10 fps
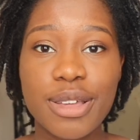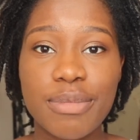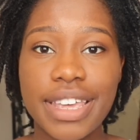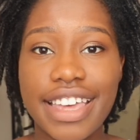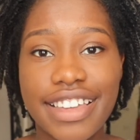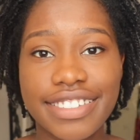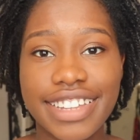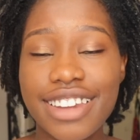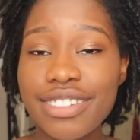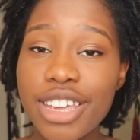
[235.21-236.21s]
But yeah,
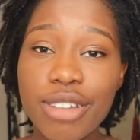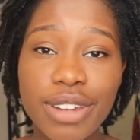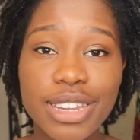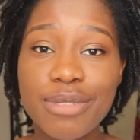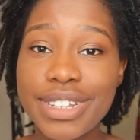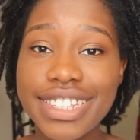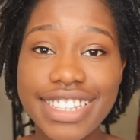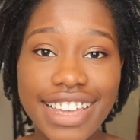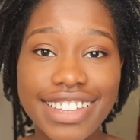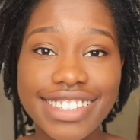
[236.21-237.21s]
I don't care what anyone
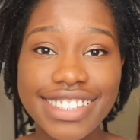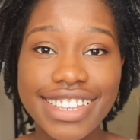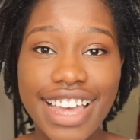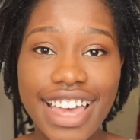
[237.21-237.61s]
says.